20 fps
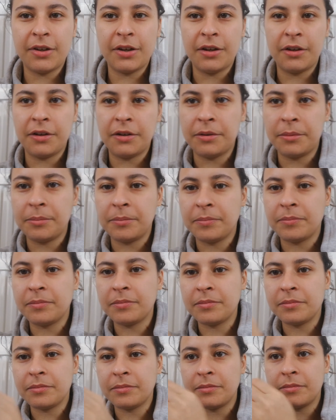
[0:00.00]
Um,
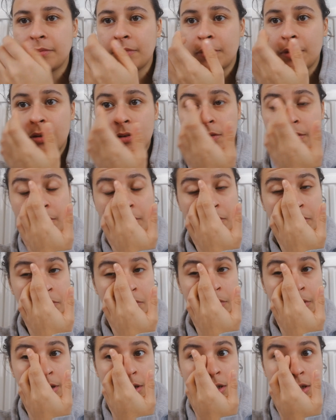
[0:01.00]

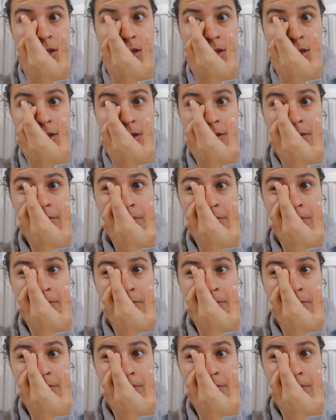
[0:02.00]
really,